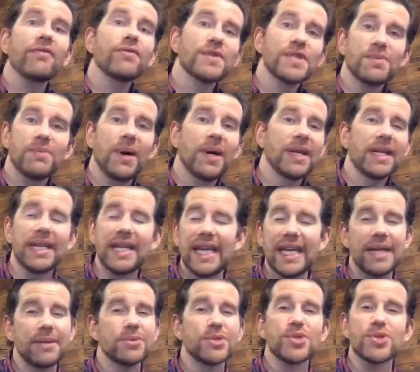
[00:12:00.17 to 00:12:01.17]
responded, and
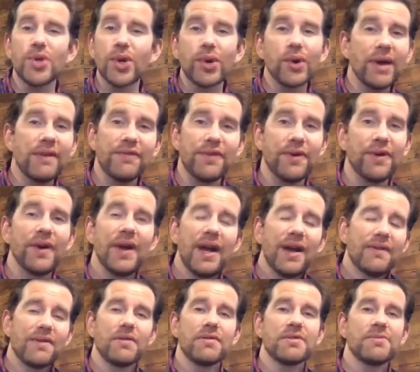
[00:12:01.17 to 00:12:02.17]
I'm so grateful
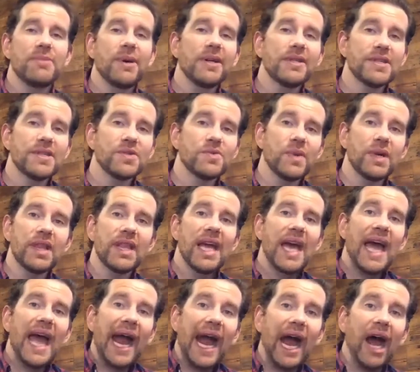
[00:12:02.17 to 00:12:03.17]
for the responses, with
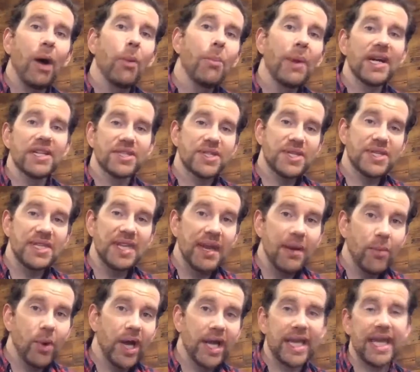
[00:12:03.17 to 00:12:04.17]
how much
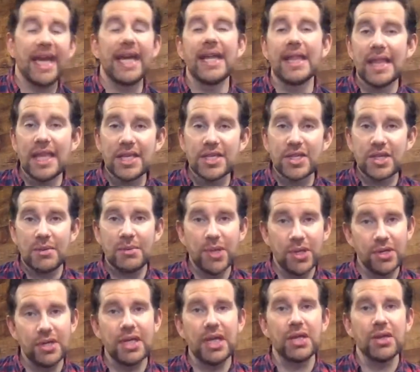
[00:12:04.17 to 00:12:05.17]
CMYK, this
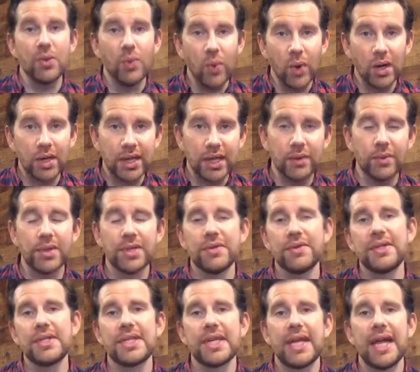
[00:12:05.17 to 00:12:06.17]
community and the work that we're doing
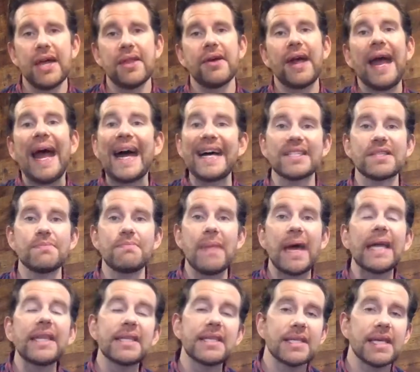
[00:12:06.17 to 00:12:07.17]
together, has
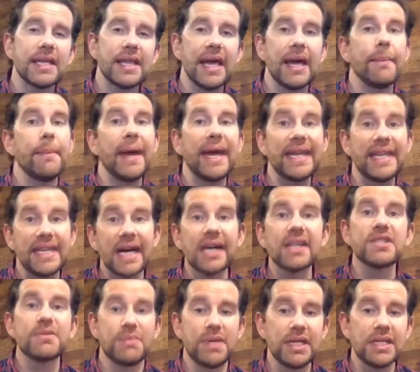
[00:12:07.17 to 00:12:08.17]
meant to them and
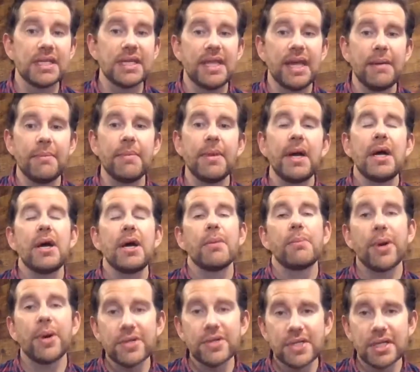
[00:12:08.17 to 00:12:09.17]
does mean to them
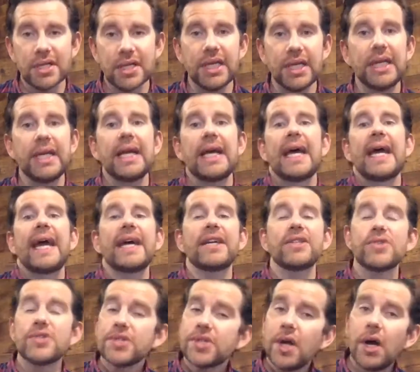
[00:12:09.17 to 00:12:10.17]
personally. And
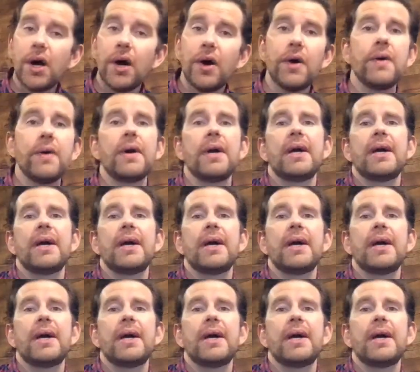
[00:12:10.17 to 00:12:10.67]
so